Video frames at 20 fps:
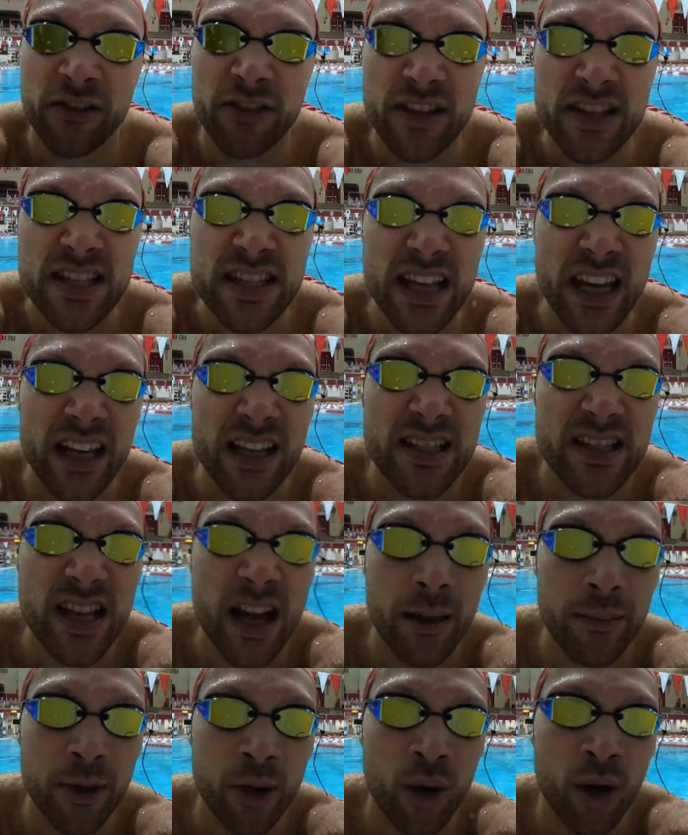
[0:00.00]
if this set has
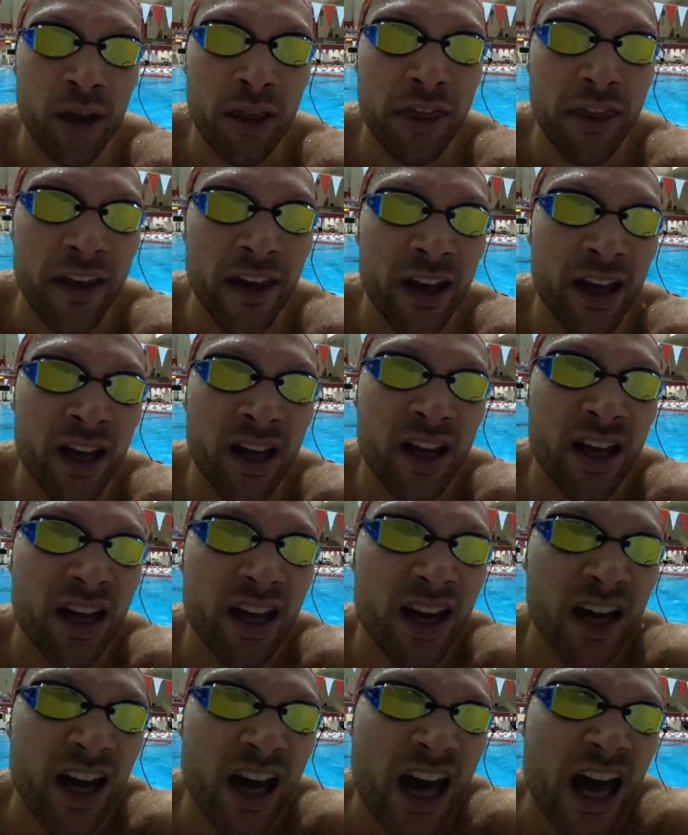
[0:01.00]
taught me one thing,
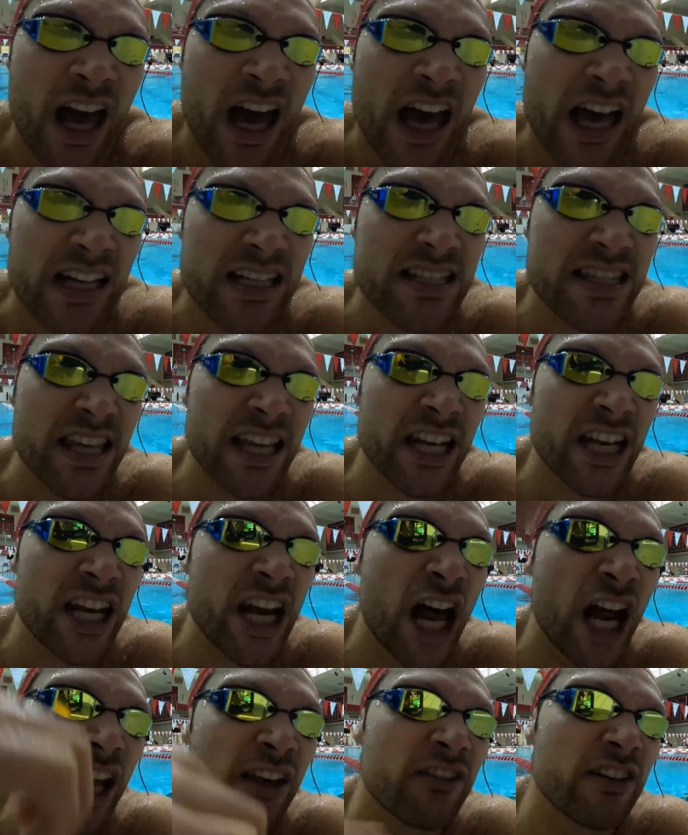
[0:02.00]
it's that
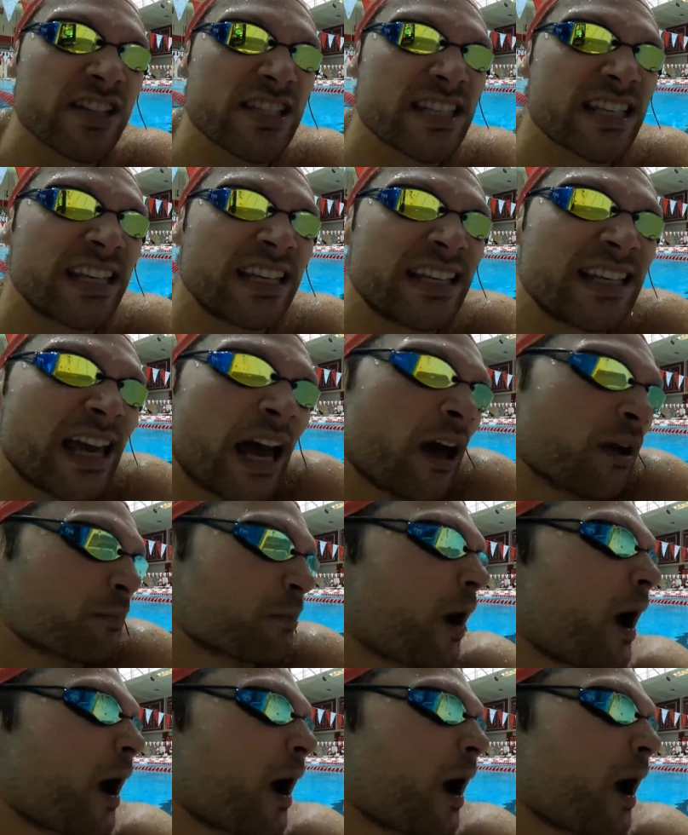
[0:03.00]
none of us can count